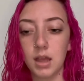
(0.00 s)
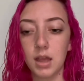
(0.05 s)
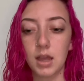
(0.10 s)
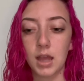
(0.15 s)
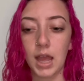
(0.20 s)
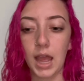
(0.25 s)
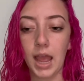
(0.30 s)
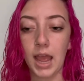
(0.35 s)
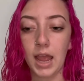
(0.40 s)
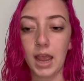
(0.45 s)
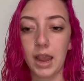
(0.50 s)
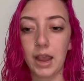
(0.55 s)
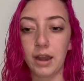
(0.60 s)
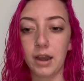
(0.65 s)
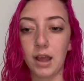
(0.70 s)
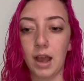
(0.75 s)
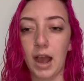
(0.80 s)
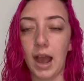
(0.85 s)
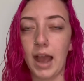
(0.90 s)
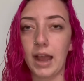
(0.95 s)

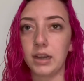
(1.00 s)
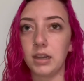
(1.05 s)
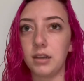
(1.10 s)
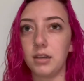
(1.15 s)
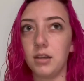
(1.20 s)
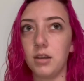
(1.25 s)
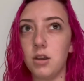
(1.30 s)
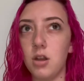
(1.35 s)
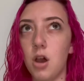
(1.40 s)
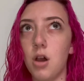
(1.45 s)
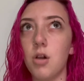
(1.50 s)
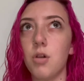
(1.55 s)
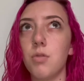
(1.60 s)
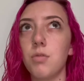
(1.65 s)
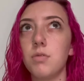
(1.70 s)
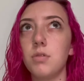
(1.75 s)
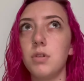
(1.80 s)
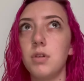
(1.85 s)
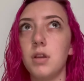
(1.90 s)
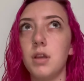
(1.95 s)
And I
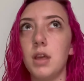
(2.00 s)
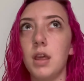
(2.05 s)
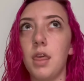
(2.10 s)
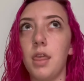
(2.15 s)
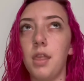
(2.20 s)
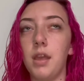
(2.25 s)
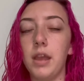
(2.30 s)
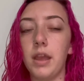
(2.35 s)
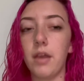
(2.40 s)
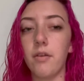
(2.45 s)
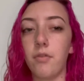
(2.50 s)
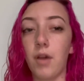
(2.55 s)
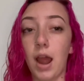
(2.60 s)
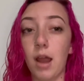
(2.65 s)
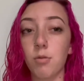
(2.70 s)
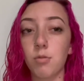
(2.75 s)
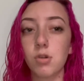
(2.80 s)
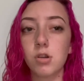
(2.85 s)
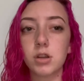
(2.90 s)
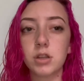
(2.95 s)
know that if I
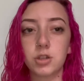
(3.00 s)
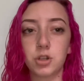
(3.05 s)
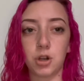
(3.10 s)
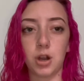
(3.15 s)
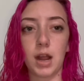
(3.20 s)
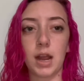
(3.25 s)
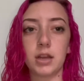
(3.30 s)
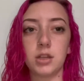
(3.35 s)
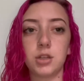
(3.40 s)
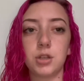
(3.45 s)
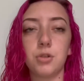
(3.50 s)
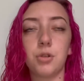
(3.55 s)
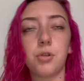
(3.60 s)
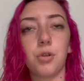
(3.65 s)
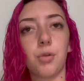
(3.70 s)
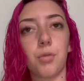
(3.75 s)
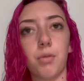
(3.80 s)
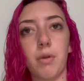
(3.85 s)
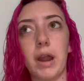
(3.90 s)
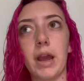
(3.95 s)
were to try to
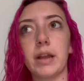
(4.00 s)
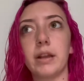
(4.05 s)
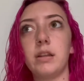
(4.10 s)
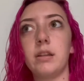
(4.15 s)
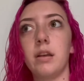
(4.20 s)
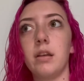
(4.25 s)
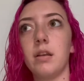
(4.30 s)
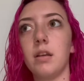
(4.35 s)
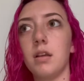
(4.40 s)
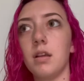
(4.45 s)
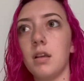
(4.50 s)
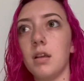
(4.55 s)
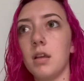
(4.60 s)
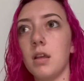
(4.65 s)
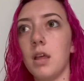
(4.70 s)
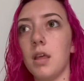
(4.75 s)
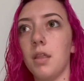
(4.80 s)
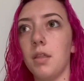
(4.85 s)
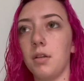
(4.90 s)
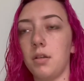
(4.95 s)
correct
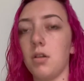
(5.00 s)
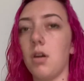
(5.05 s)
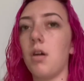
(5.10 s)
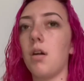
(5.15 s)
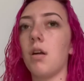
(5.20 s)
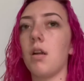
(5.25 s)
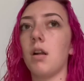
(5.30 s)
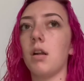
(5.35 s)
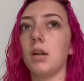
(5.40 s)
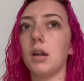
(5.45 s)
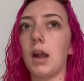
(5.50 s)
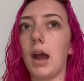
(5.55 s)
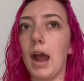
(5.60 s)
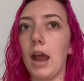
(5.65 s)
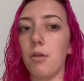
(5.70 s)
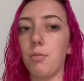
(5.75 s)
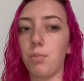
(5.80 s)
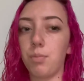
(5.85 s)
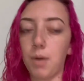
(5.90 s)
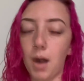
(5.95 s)
the car,
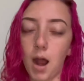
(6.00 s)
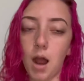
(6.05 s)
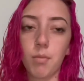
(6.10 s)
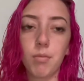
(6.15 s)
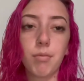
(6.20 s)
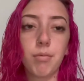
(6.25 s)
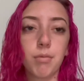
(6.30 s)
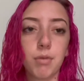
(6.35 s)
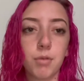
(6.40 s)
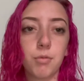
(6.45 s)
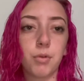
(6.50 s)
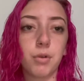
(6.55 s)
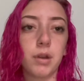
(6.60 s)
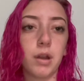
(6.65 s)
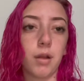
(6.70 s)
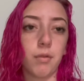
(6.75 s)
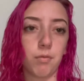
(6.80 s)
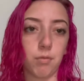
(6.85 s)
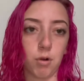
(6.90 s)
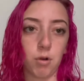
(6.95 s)
I probably would
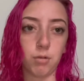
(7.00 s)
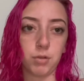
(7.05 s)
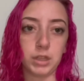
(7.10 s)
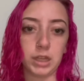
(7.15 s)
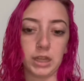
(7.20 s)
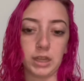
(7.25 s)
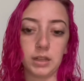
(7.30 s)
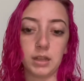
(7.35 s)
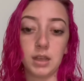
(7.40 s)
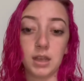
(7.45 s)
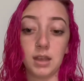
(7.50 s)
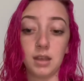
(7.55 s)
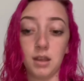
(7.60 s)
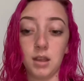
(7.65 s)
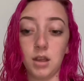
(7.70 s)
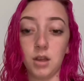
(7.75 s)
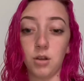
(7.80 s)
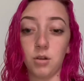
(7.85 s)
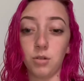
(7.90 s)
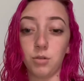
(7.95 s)
have rolled it,
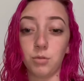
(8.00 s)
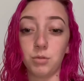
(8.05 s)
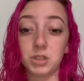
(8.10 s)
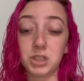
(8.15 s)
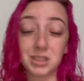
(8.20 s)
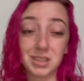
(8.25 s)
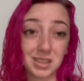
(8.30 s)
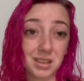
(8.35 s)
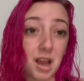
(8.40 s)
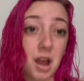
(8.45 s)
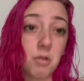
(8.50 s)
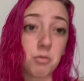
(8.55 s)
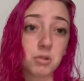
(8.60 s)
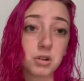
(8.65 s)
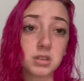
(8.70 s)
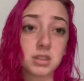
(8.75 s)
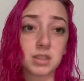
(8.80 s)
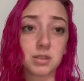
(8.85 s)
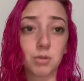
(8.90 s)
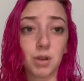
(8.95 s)
which is a lot
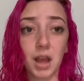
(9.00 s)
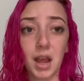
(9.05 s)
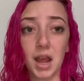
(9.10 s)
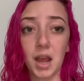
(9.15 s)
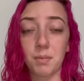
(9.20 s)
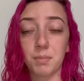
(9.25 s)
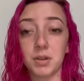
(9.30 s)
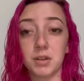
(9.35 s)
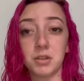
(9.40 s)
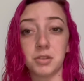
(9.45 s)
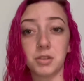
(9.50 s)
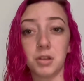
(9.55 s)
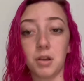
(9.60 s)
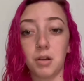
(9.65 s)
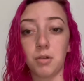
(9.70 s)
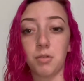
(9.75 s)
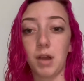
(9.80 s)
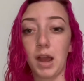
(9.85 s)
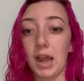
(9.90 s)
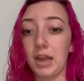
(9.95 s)
worse than what happened.
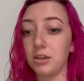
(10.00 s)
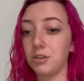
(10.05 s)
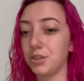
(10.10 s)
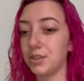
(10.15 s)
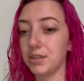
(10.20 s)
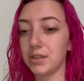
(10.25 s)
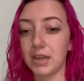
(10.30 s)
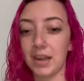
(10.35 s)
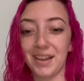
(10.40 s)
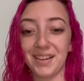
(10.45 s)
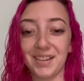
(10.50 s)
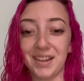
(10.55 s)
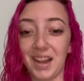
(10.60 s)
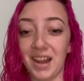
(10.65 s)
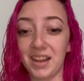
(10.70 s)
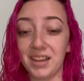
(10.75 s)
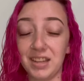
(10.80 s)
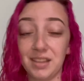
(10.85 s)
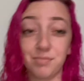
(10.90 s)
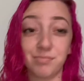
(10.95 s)
So I just kind of
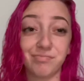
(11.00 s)
had to